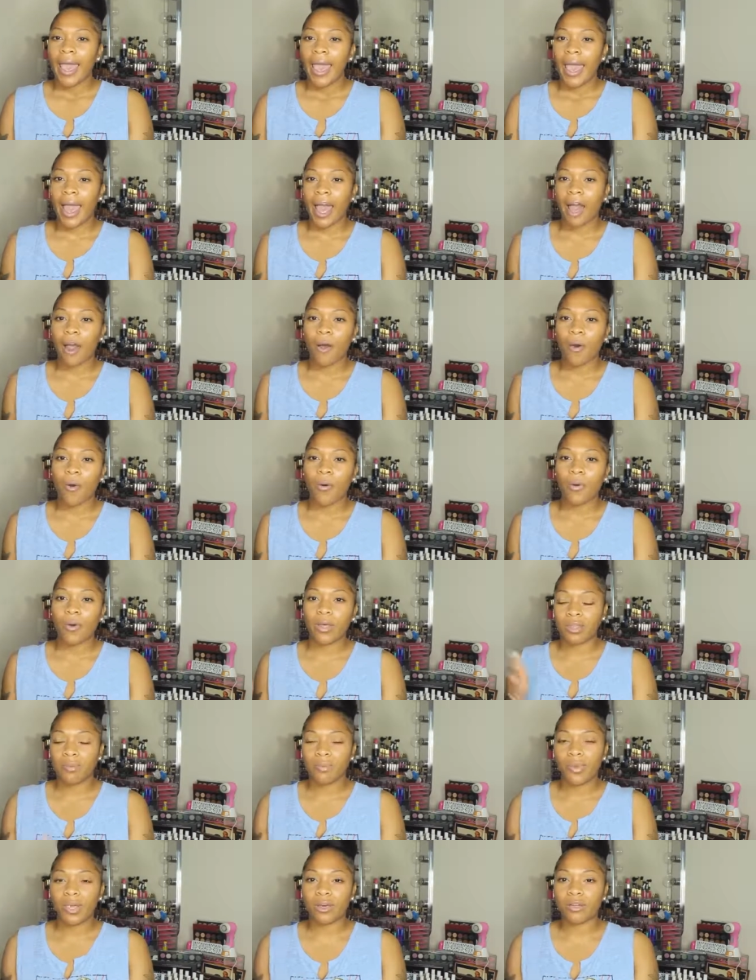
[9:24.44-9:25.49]
how
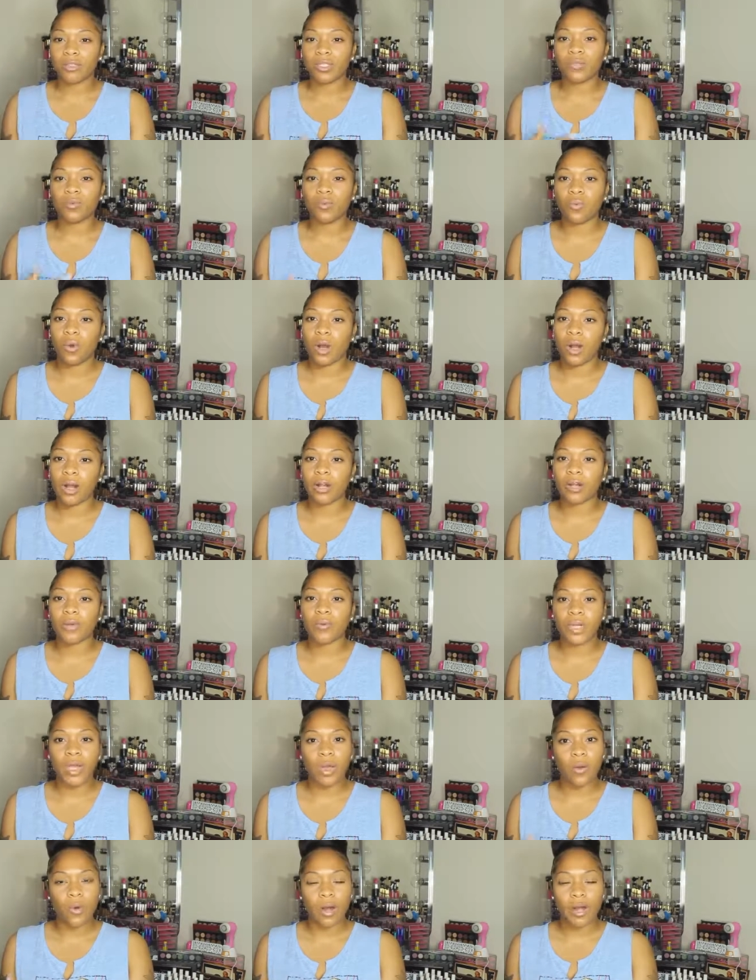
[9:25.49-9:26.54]
the belts work
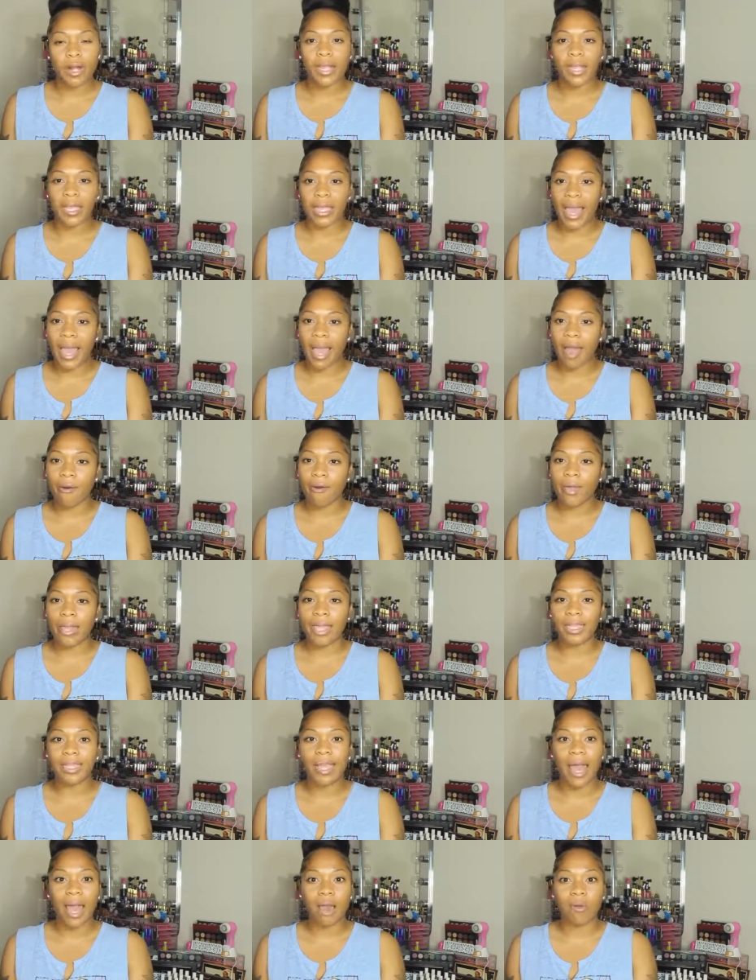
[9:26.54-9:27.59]
when I'm working out
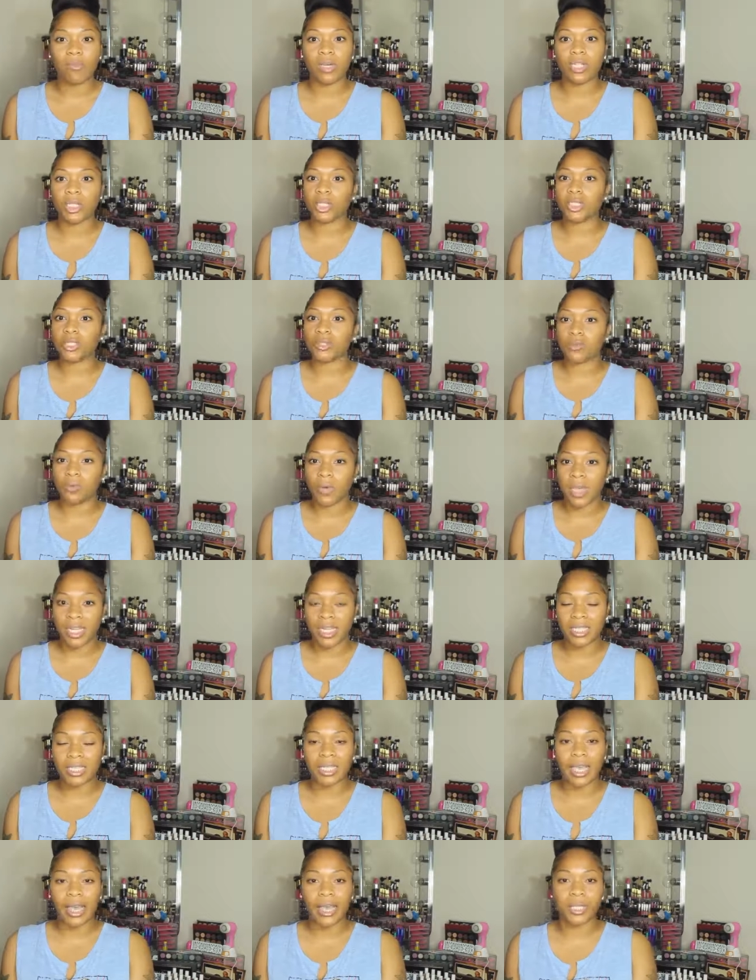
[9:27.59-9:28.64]
and how much sweat
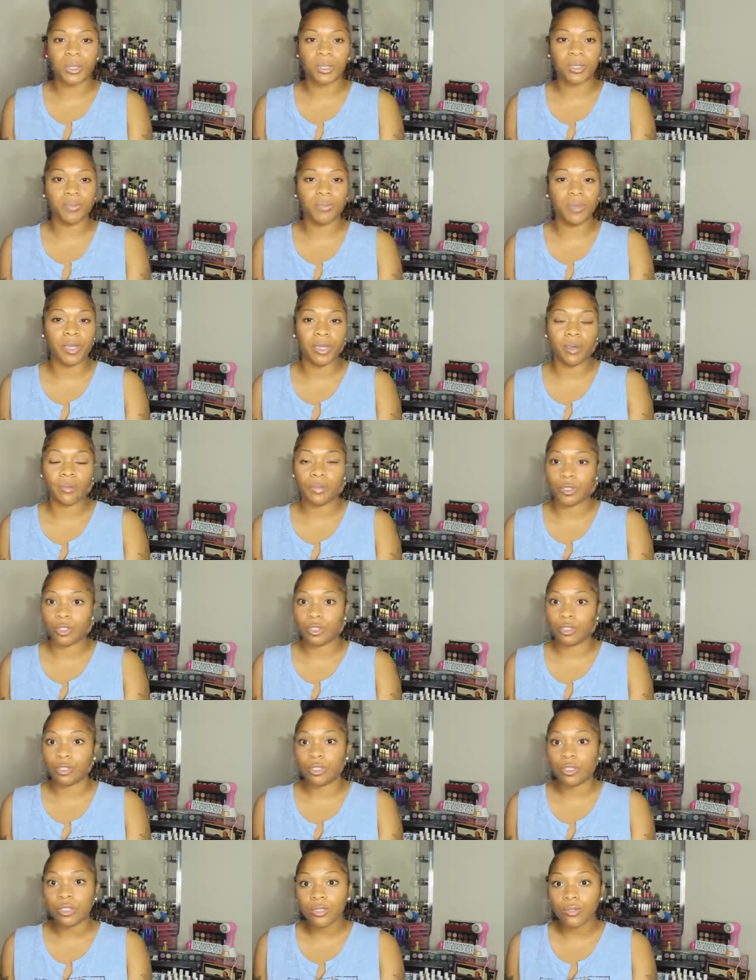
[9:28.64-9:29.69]
is actually being
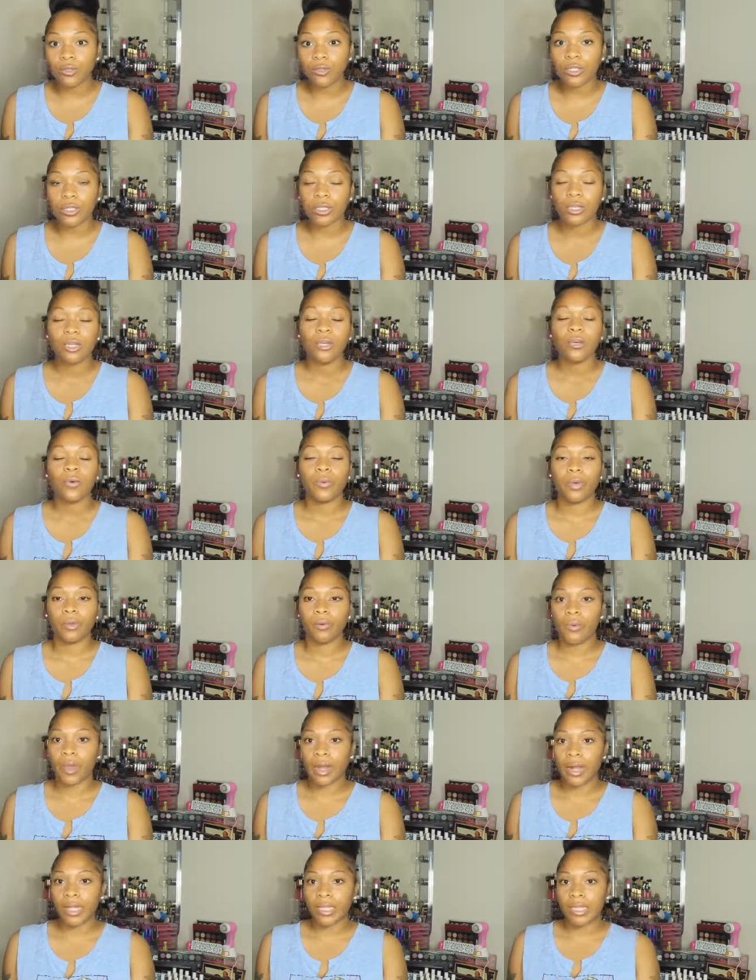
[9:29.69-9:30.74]
produced when
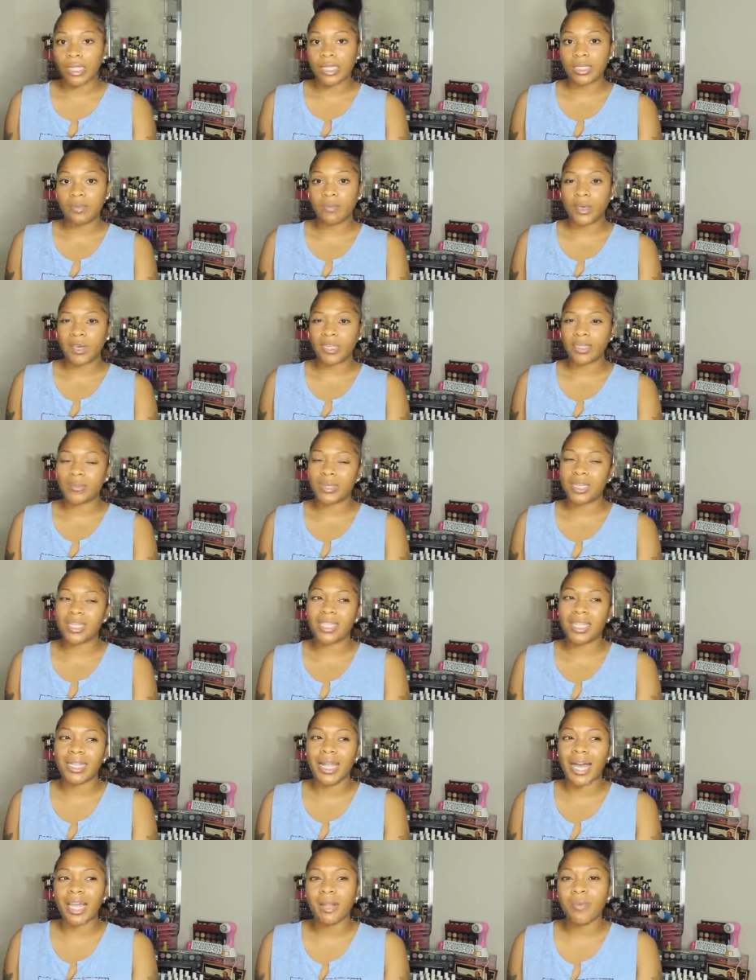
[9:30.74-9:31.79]
wearing these belts, because
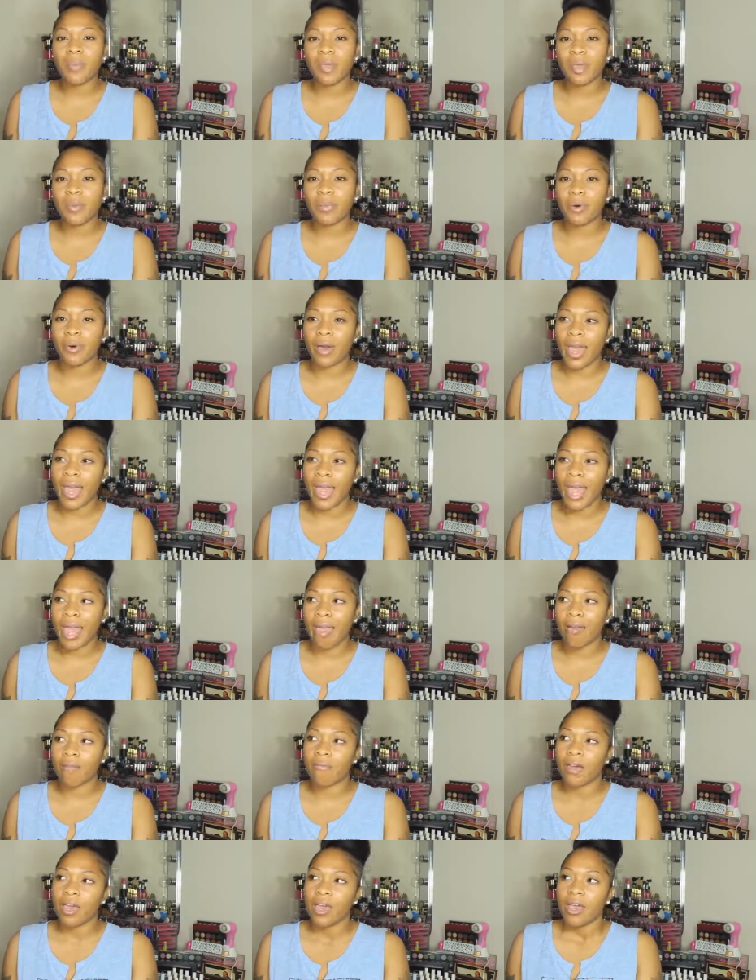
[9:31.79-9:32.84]
a lot of people
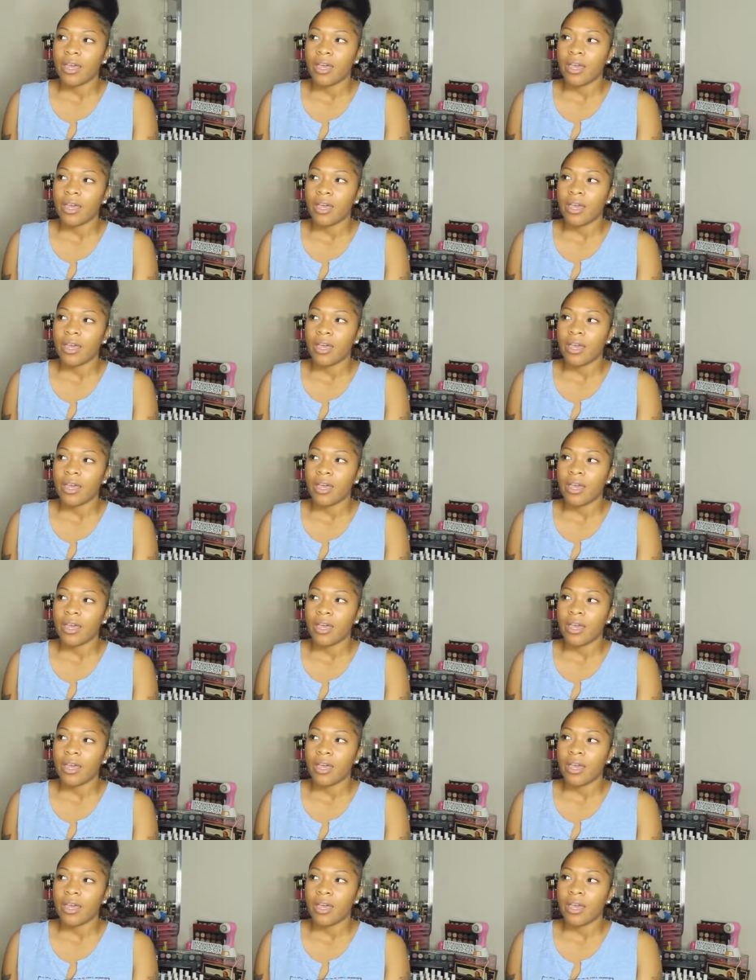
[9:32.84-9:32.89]
have